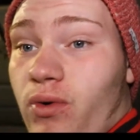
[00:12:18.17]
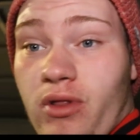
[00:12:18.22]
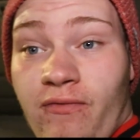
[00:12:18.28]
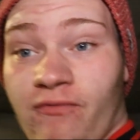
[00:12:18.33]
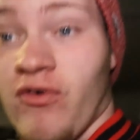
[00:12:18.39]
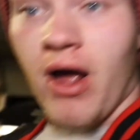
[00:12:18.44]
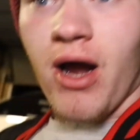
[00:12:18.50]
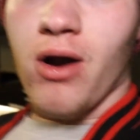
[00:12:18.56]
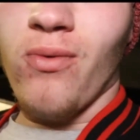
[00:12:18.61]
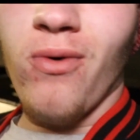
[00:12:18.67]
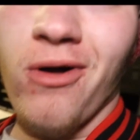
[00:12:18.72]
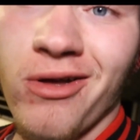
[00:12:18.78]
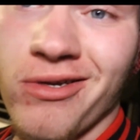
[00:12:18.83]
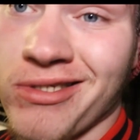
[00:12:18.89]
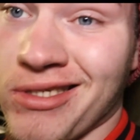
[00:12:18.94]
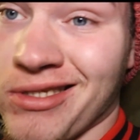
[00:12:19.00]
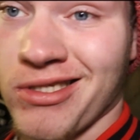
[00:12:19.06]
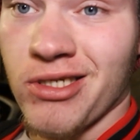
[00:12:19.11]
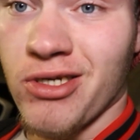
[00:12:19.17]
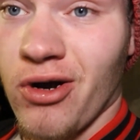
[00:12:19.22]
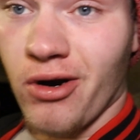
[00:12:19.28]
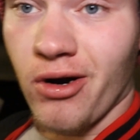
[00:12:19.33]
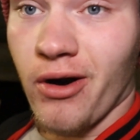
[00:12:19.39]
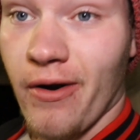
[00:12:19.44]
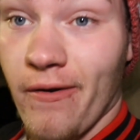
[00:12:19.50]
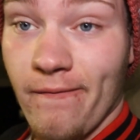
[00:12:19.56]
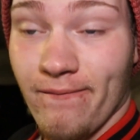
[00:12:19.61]
know where the firewall is on this
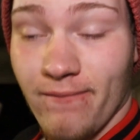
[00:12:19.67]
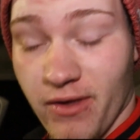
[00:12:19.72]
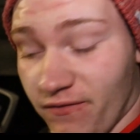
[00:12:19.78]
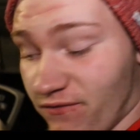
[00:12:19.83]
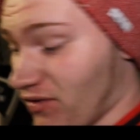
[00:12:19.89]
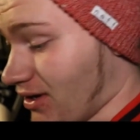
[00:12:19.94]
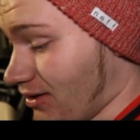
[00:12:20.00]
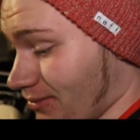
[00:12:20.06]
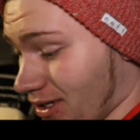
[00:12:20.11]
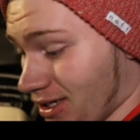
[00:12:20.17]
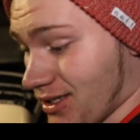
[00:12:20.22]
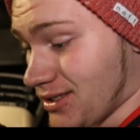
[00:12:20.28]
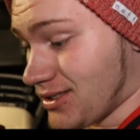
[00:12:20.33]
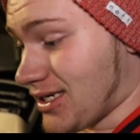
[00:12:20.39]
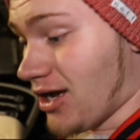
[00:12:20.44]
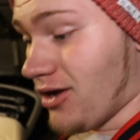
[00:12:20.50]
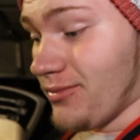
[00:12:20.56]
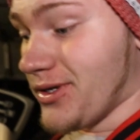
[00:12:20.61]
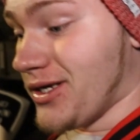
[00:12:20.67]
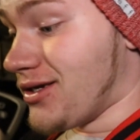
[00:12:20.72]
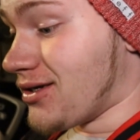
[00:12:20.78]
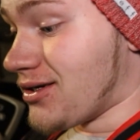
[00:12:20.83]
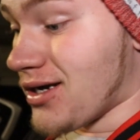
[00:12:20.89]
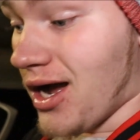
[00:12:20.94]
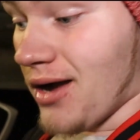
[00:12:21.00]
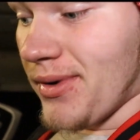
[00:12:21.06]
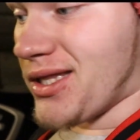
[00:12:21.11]
car. If anybody can tell me,
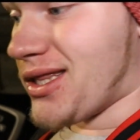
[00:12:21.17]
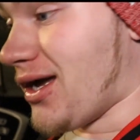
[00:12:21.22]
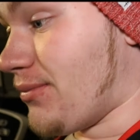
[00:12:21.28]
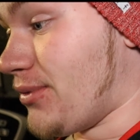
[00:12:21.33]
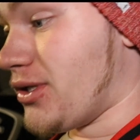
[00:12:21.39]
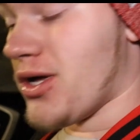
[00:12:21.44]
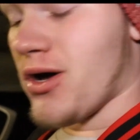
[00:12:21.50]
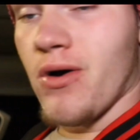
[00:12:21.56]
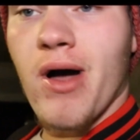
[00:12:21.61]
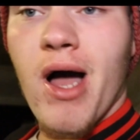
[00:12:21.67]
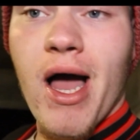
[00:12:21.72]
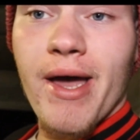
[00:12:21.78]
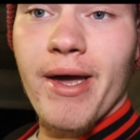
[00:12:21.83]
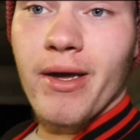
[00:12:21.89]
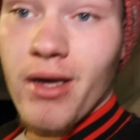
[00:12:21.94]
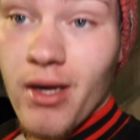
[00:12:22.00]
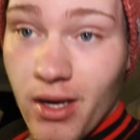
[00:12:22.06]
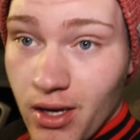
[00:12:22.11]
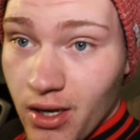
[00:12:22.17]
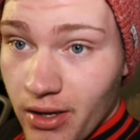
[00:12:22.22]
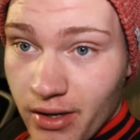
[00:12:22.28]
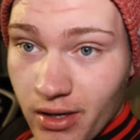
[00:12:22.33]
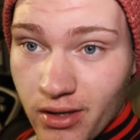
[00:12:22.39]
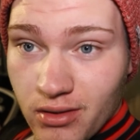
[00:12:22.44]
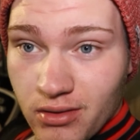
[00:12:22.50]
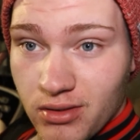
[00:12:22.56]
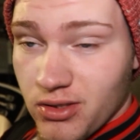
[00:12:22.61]
comment down below. I
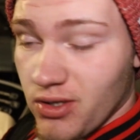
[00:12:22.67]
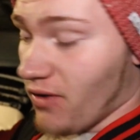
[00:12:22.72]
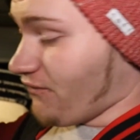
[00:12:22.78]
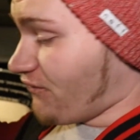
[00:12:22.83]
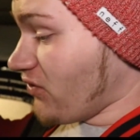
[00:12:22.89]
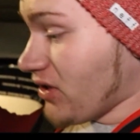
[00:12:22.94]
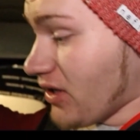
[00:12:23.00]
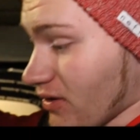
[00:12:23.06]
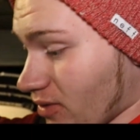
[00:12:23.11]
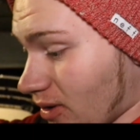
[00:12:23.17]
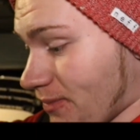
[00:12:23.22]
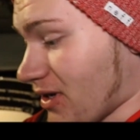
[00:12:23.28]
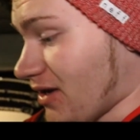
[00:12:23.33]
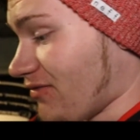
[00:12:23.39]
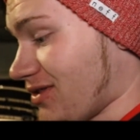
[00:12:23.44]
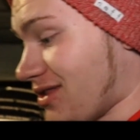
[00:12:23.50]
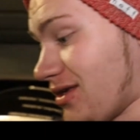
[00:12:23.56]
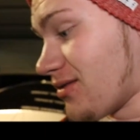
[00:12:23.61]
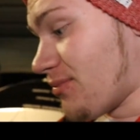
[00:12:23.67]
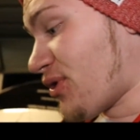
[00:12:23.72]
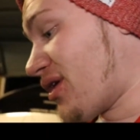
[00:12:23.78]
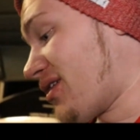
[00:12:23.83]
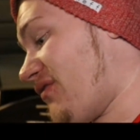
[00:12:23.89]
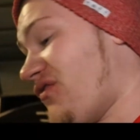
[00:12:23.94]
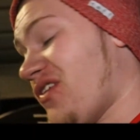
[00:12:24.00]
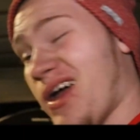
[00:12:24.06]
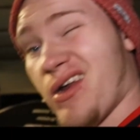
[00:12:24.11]
don't feel like ripping everything
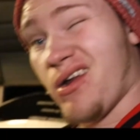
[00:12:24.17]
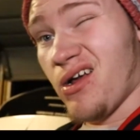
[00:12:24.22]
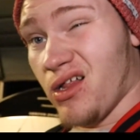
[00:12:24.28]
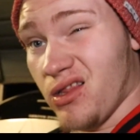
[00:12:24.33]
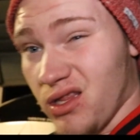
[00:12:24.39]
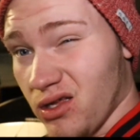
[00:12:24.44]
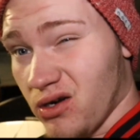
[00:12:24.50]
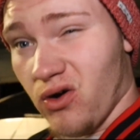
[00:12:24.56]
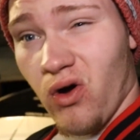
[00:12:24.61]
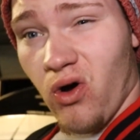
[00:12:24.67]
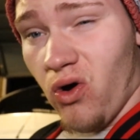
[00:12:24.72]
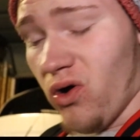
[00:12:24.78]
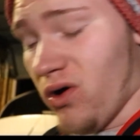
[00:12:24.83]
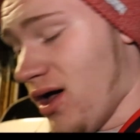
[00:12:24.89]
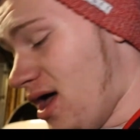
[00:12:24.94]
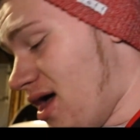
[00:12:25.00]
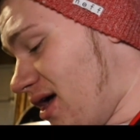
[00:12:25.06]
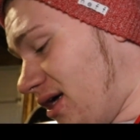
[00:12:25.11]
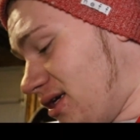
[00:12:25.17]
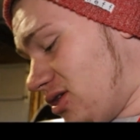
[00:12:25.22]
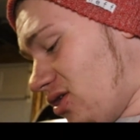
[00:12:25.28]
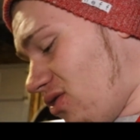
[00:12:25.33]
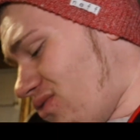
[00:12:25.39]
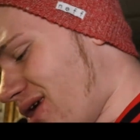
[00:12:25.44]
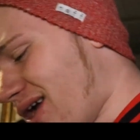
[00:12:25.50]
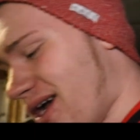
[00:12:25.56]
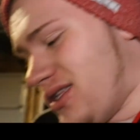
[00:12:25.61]
apart to find a little hole.
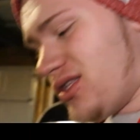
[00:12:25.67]
So what